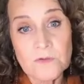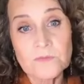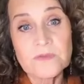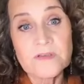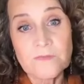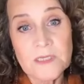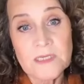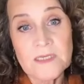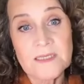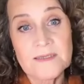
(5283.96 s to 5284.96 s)
own
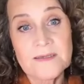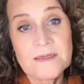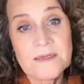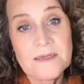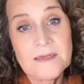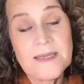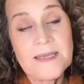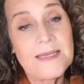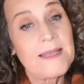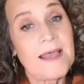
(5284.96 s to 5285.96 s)
divinity.
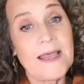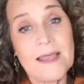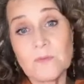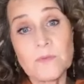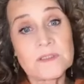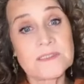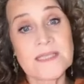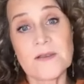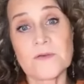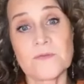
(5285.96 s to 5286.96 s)
I will
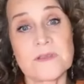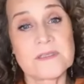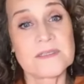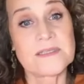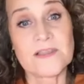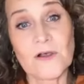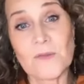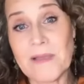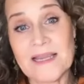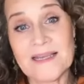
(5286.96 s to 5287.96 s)
tell you, this is the
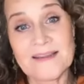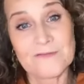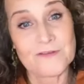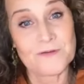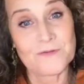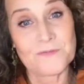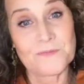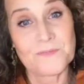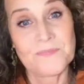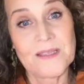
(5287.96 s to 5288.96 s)
almighty of you.
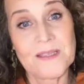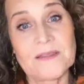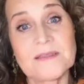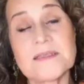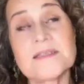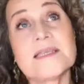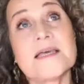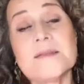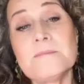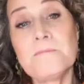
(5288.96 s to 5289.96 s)
This is the
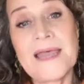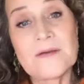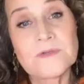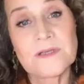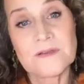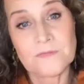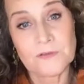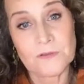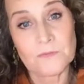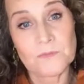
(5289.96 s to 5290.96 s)
unbounded of
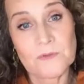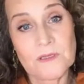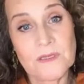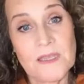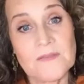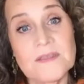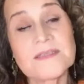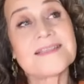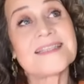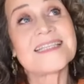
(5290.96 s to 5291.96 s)
you.
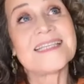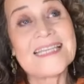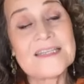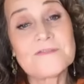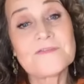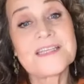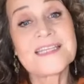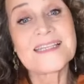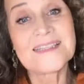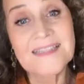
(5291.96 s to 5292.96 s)
This is the
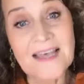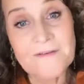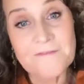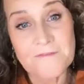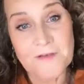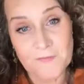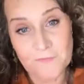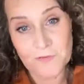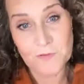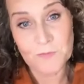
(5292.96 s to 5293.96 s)
infinite love
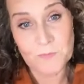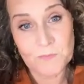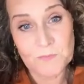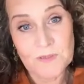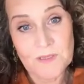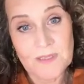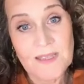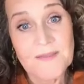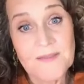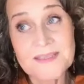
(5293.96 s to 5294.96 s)
of you.
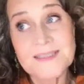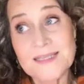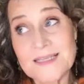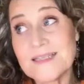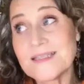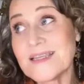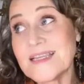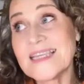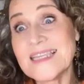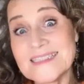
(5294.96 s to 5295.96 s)
This is the
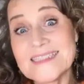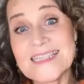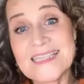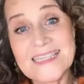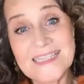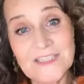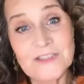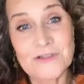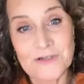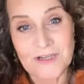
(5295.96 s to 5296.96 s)
healed
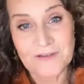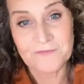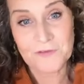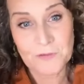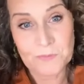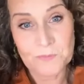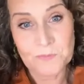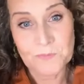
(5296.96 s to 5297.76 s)
healer of you.